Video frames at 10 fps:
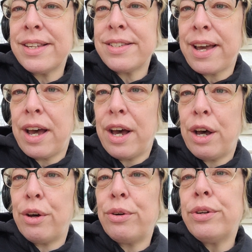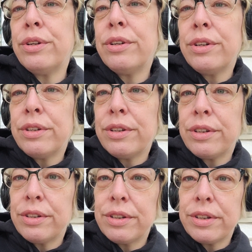this is how
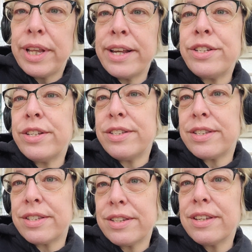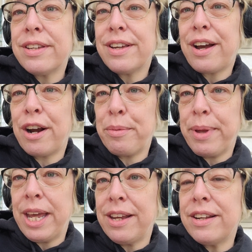legends
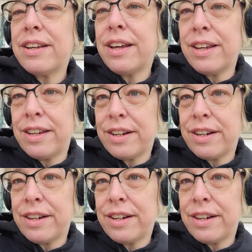are made